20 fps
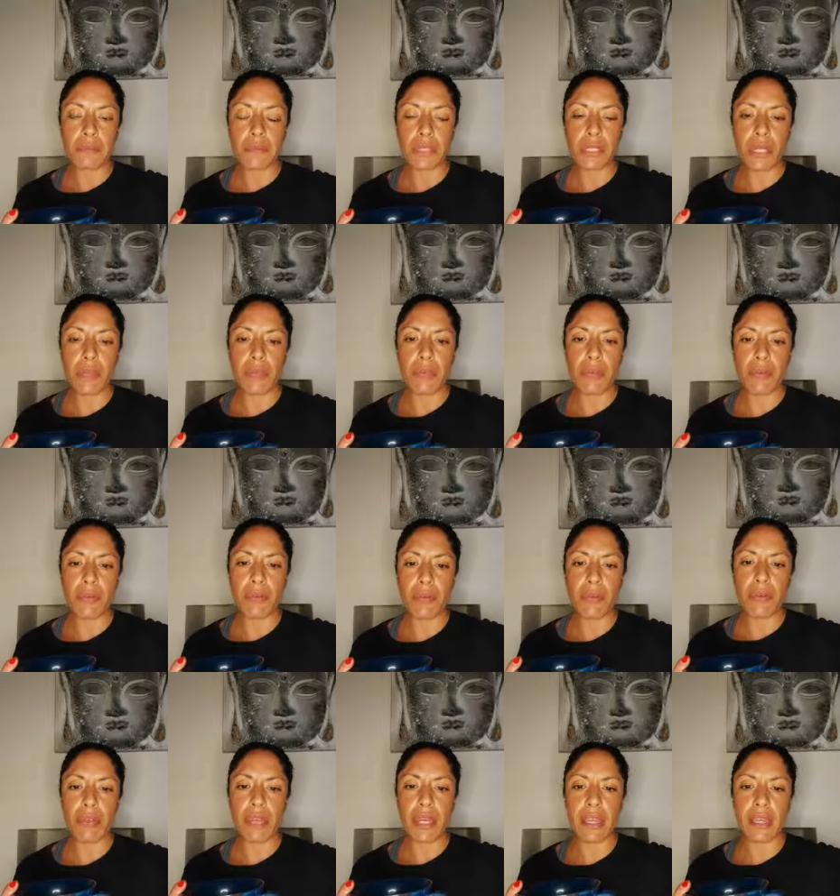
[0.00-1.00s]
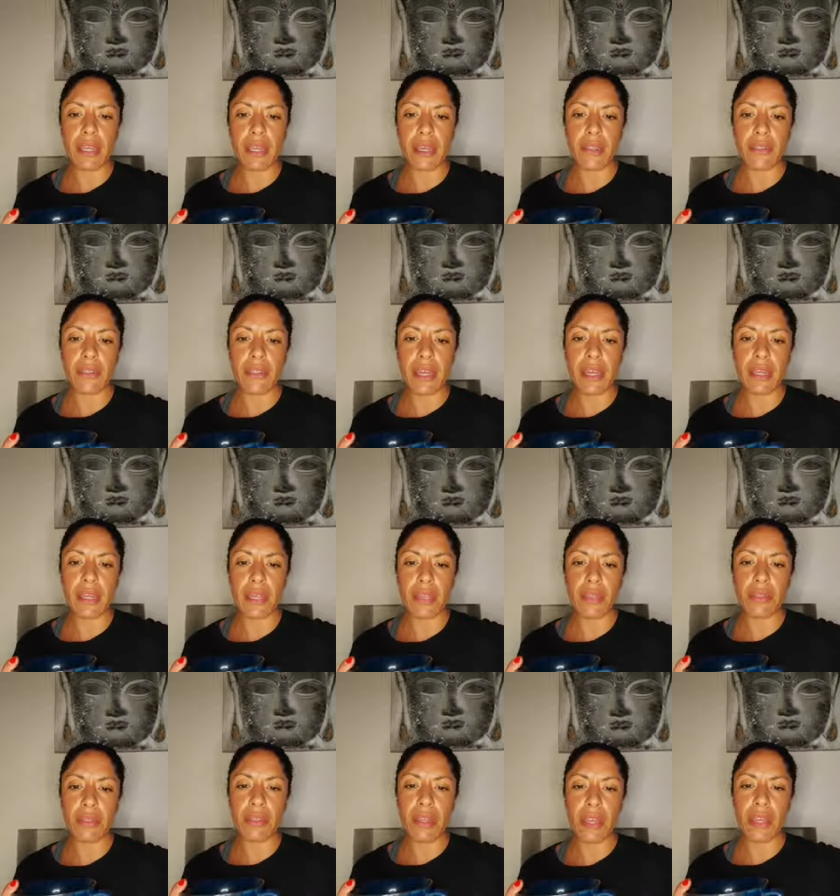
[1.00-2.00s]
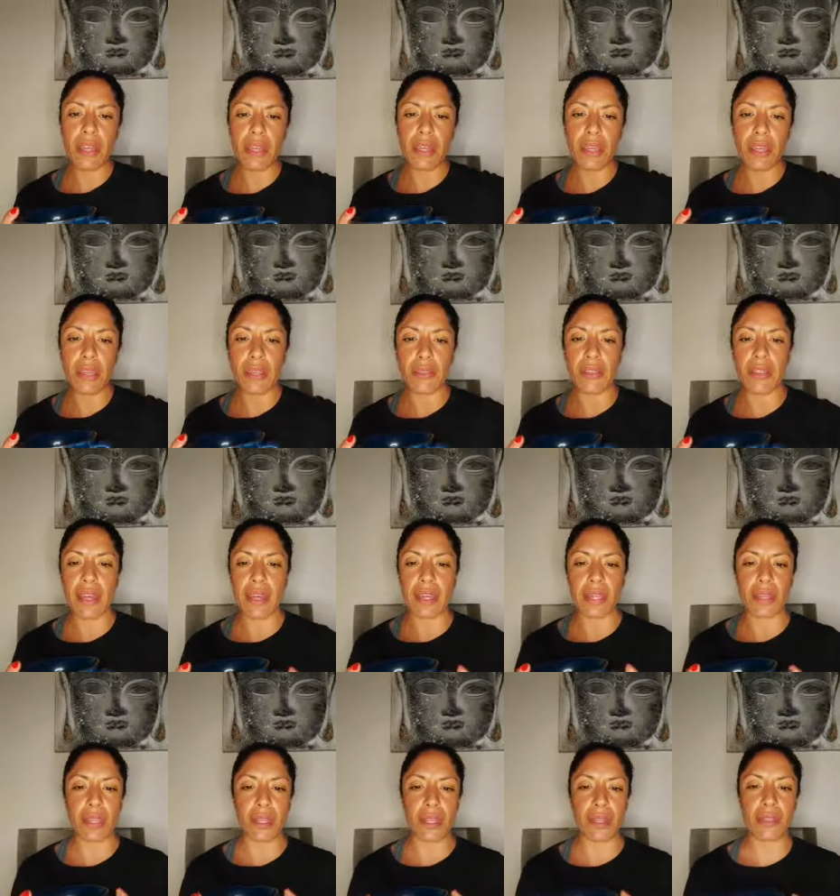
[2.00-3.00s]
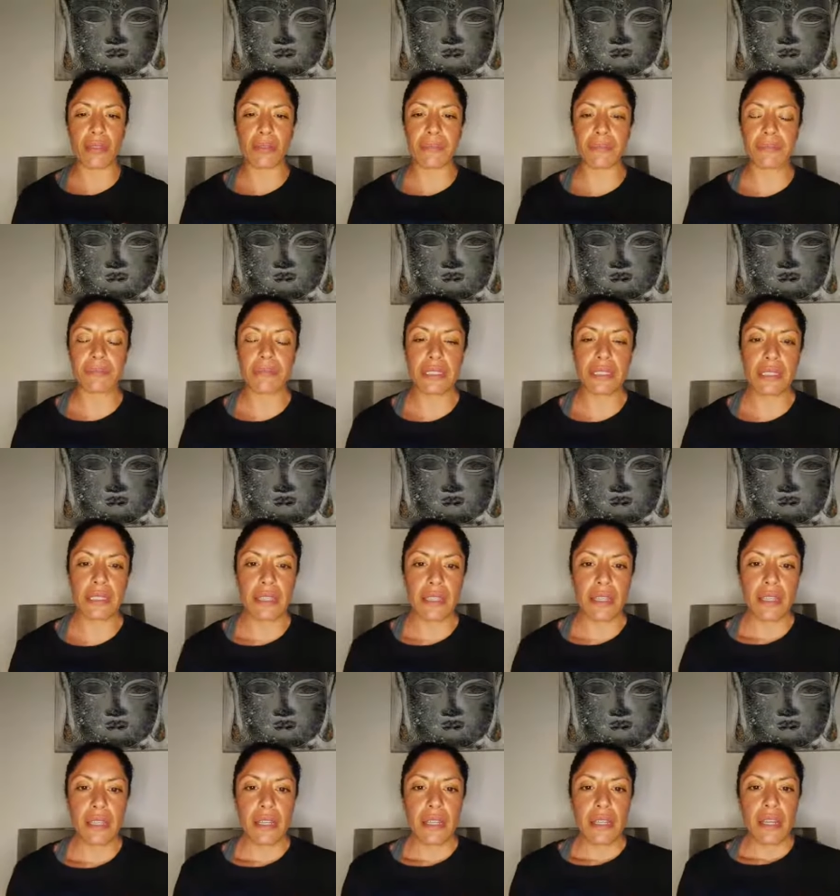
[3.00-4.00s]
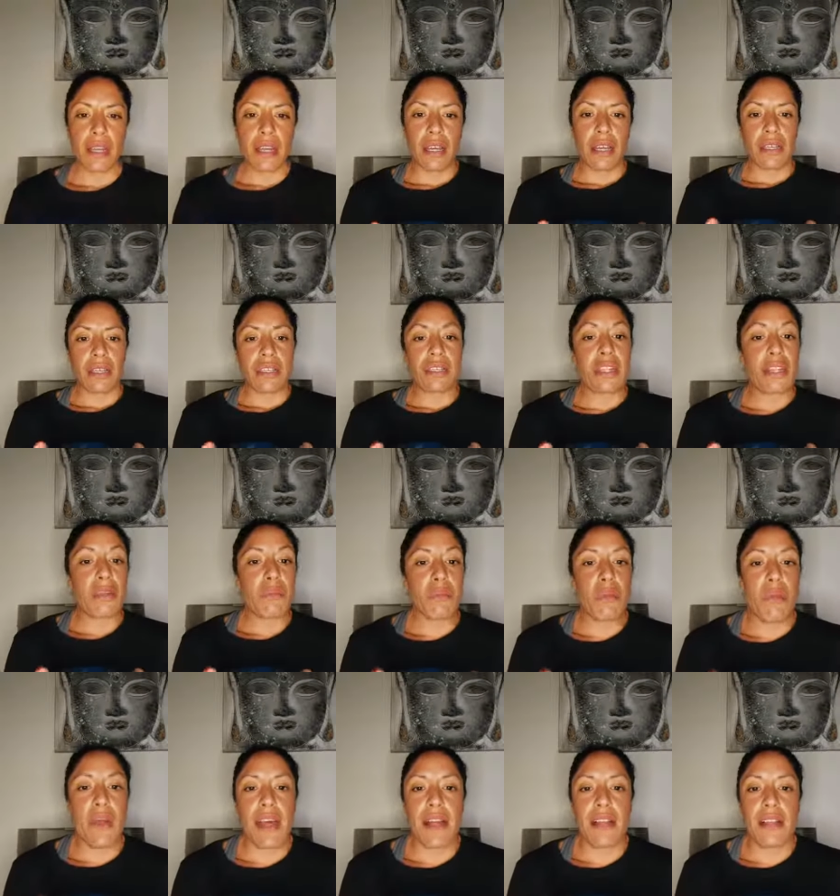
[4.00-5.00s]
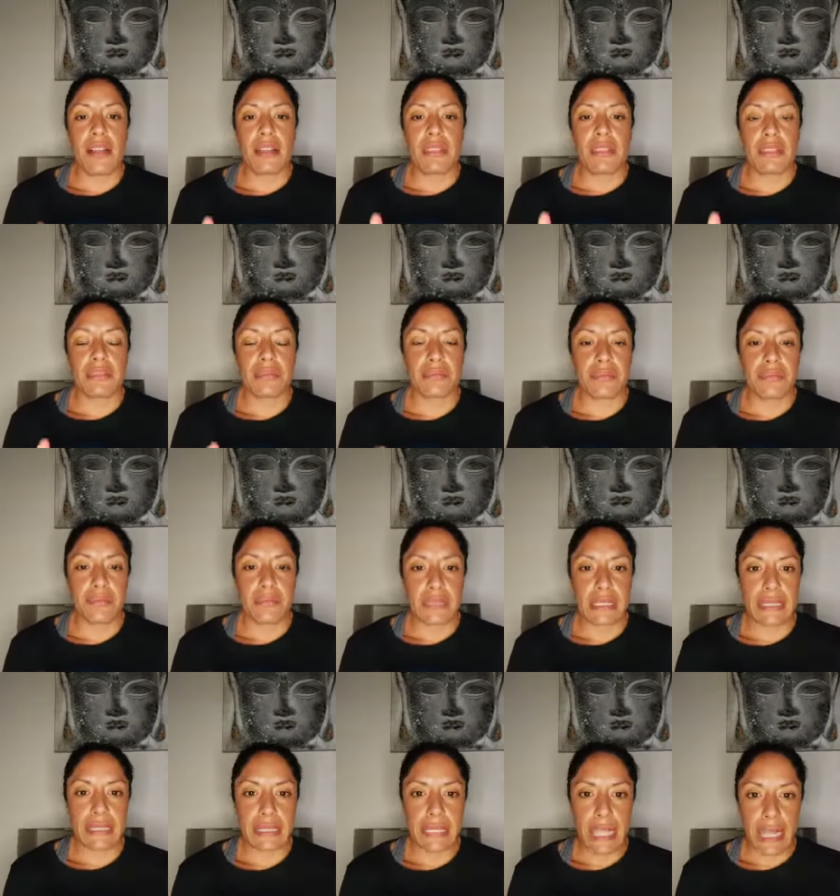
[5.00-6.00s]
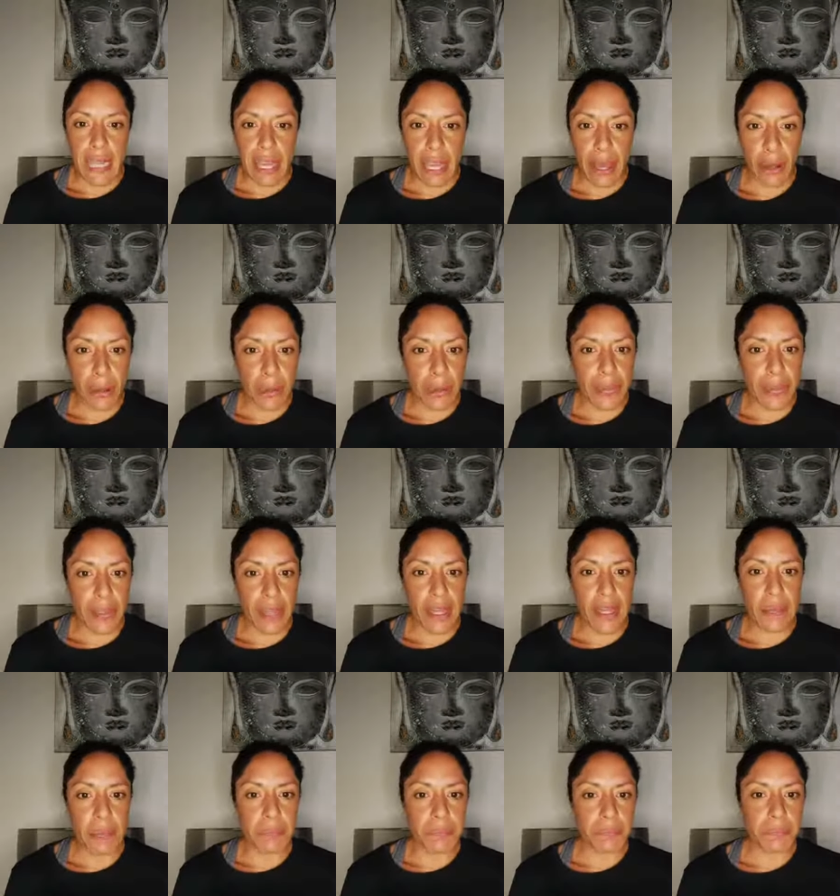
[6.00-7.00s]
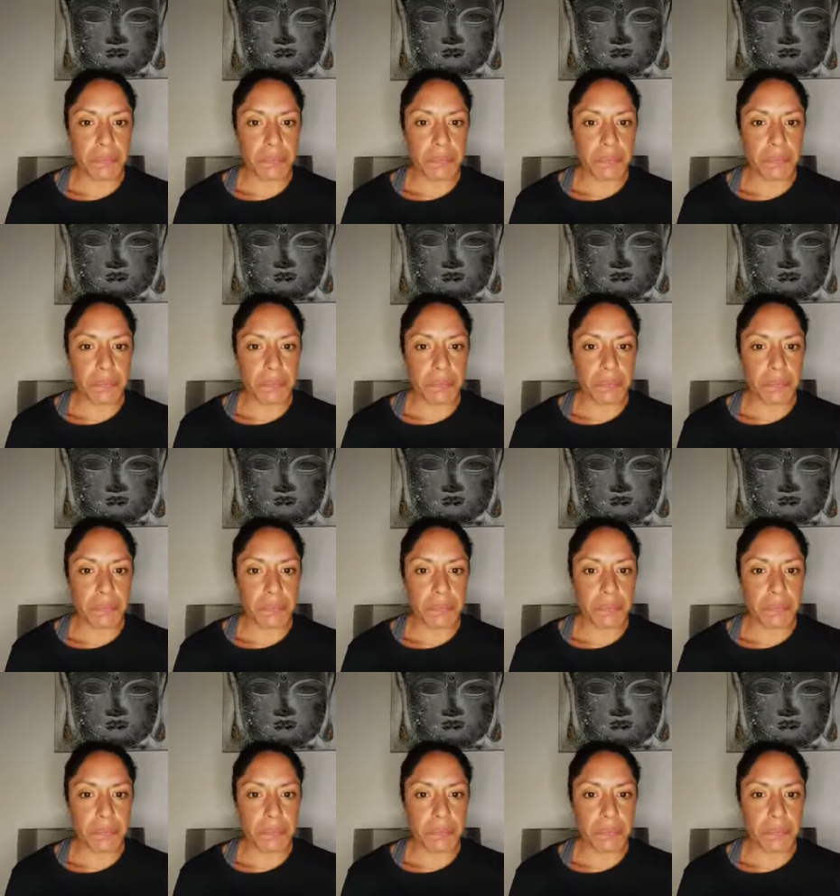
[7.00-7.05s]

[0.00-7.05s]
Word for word: So beautiful. Thank you, thank you, thank you, thank you. Sleep well, stay healthy,